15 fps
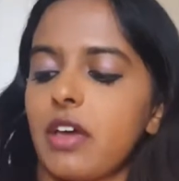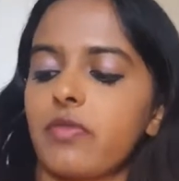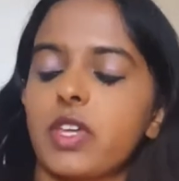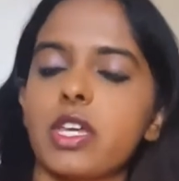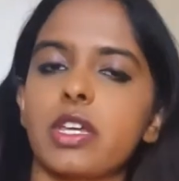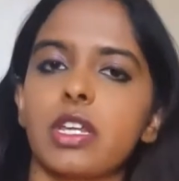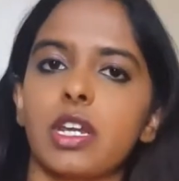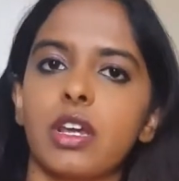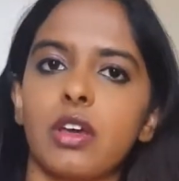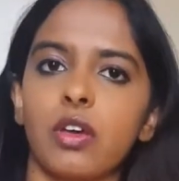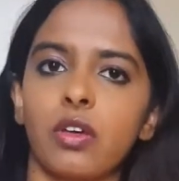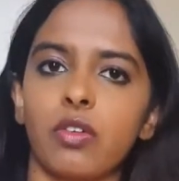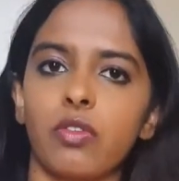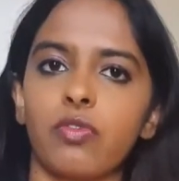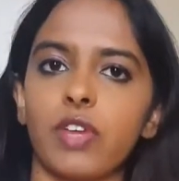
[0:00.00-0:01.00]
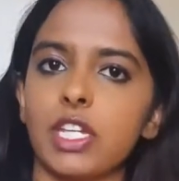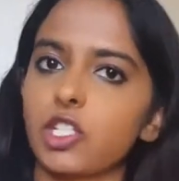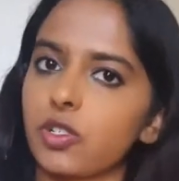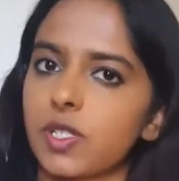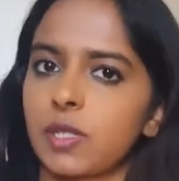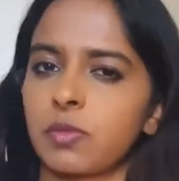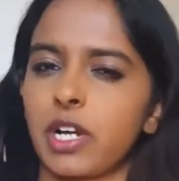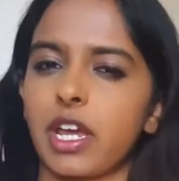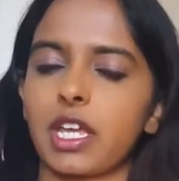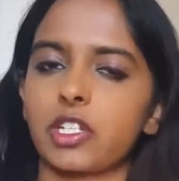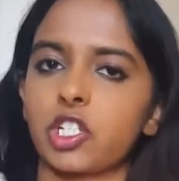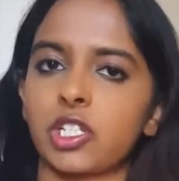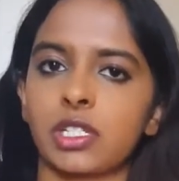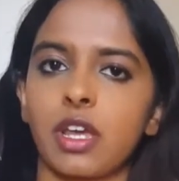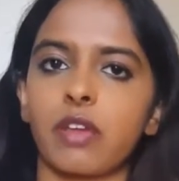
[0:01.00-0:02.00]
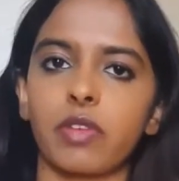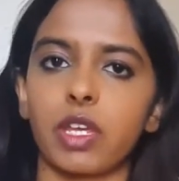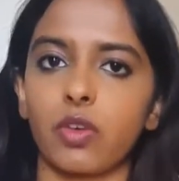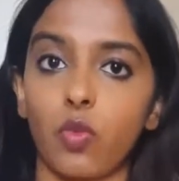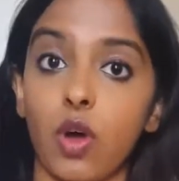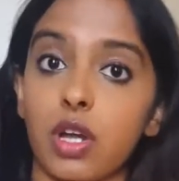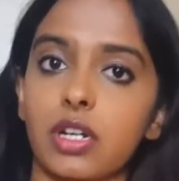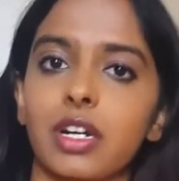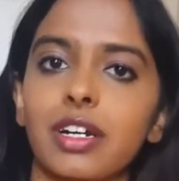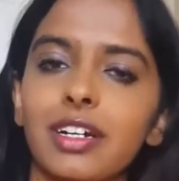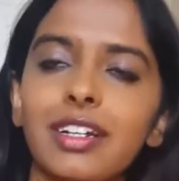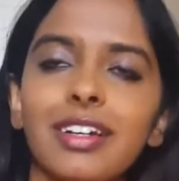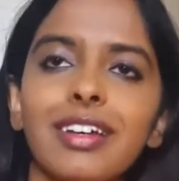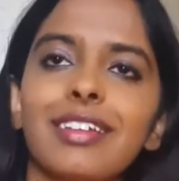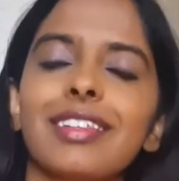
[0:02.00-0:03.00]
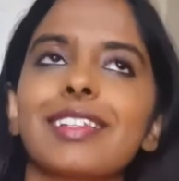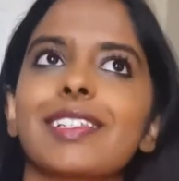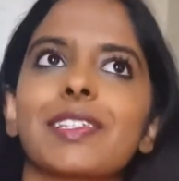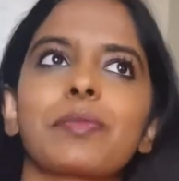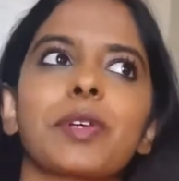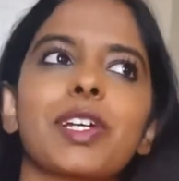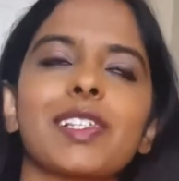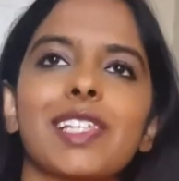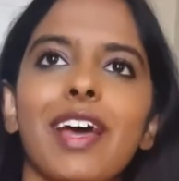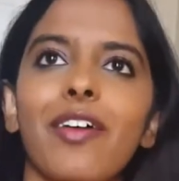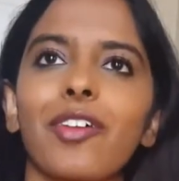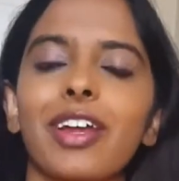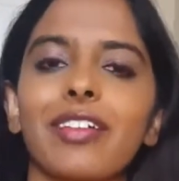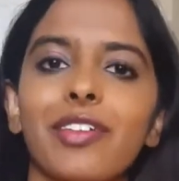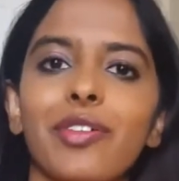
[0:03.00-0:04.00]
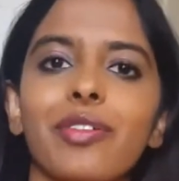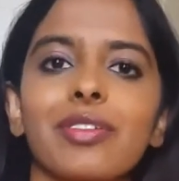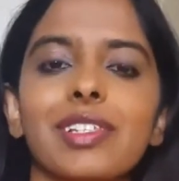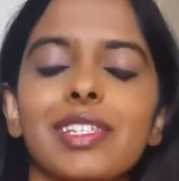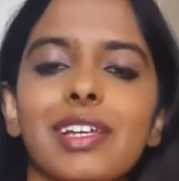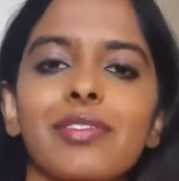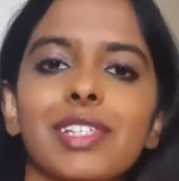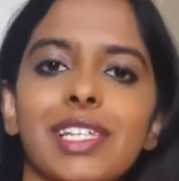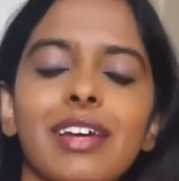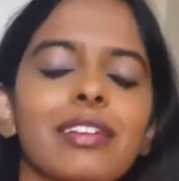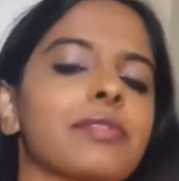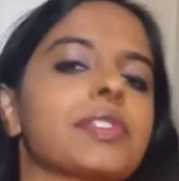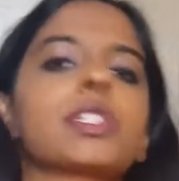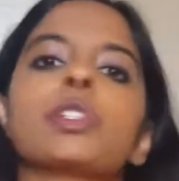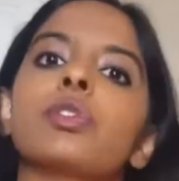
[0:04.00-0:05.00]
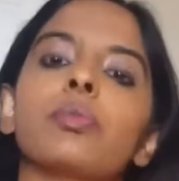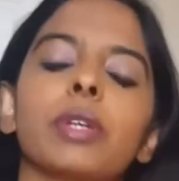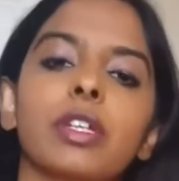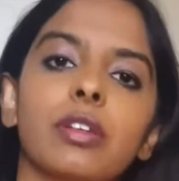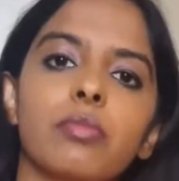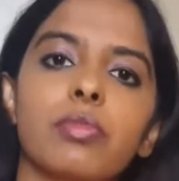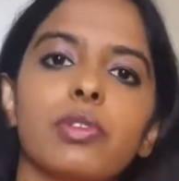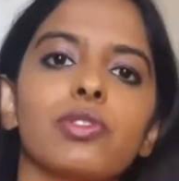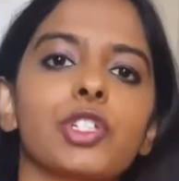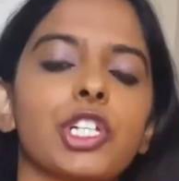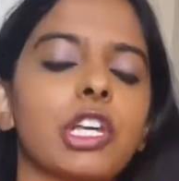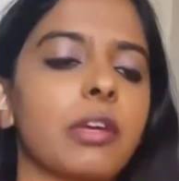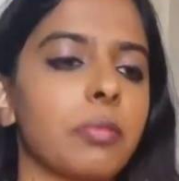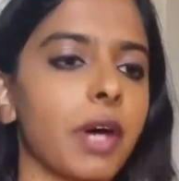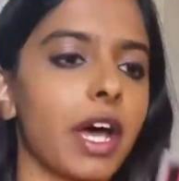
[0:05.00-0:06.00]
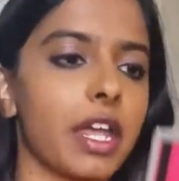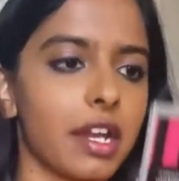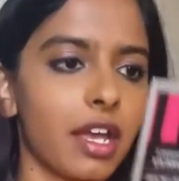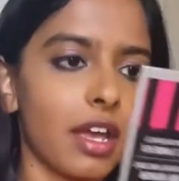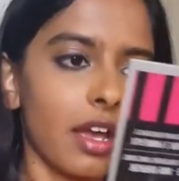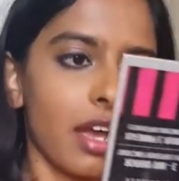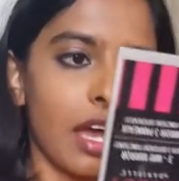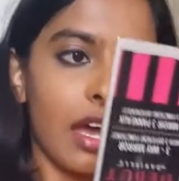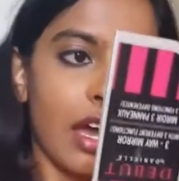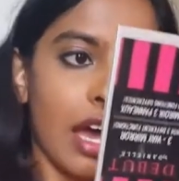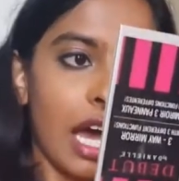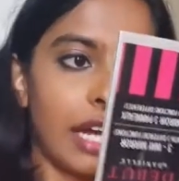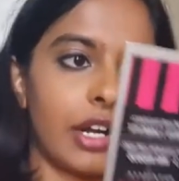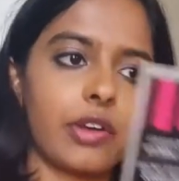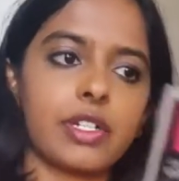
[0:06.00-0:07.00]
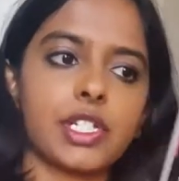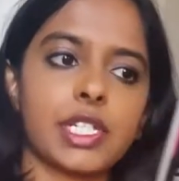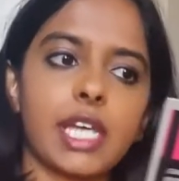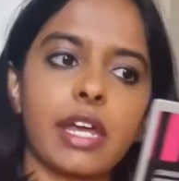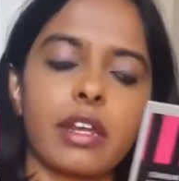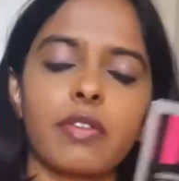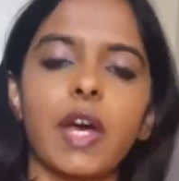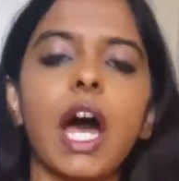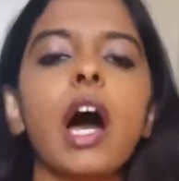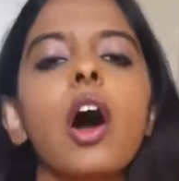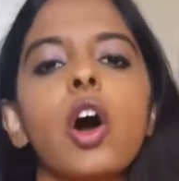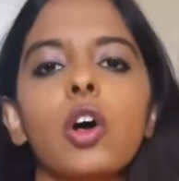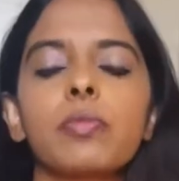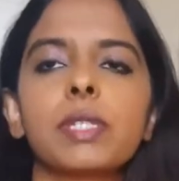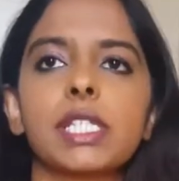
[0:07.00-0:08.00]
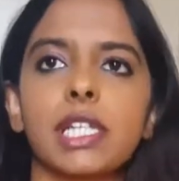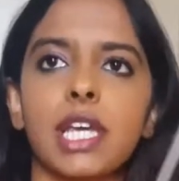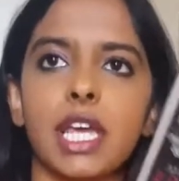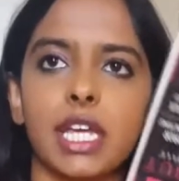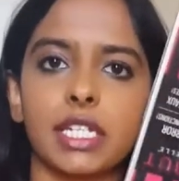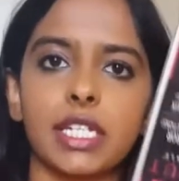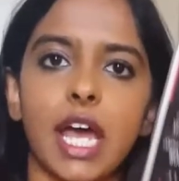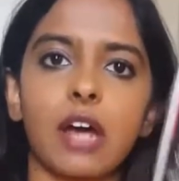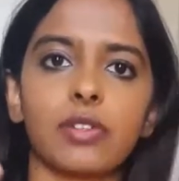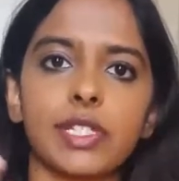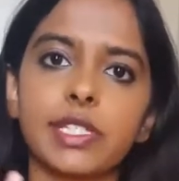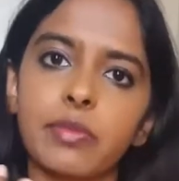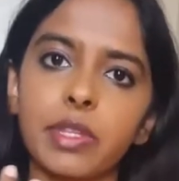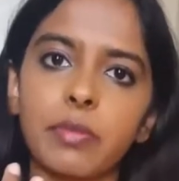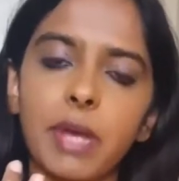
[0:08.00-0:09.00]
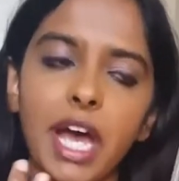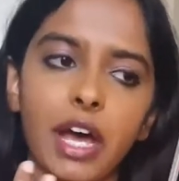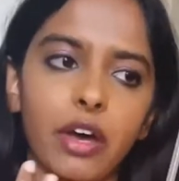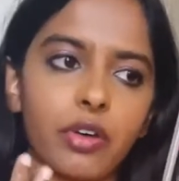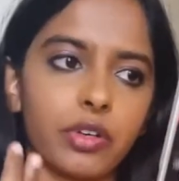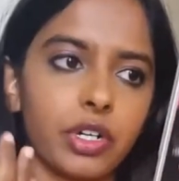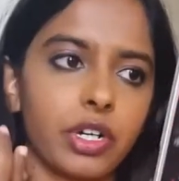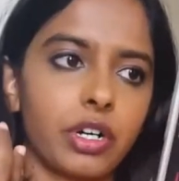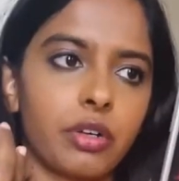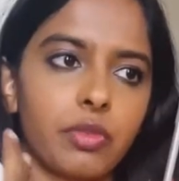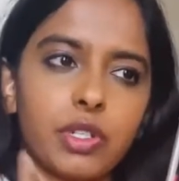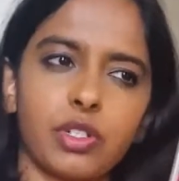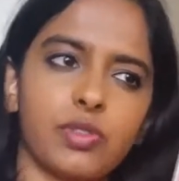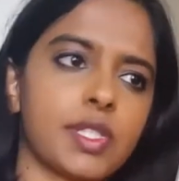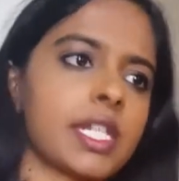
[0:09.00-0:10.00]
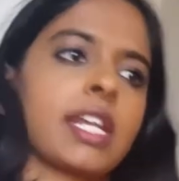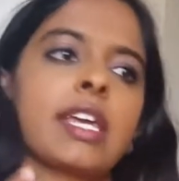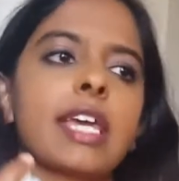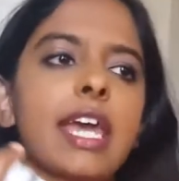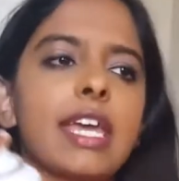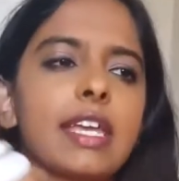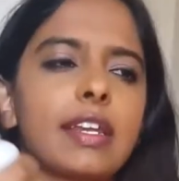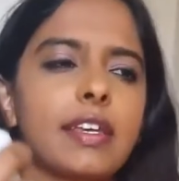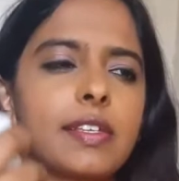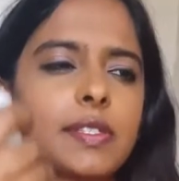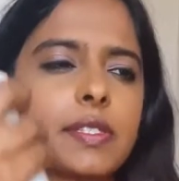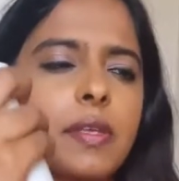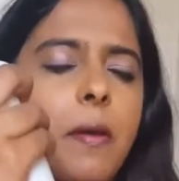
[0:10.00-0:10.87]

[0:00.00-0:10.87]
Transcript: Evian facial spray. It's just Evian water that sprays out. I know it sounds kind of stupid and bougie, but I don't know, it just kind of helps take down some of the powder, reduce any cakiness.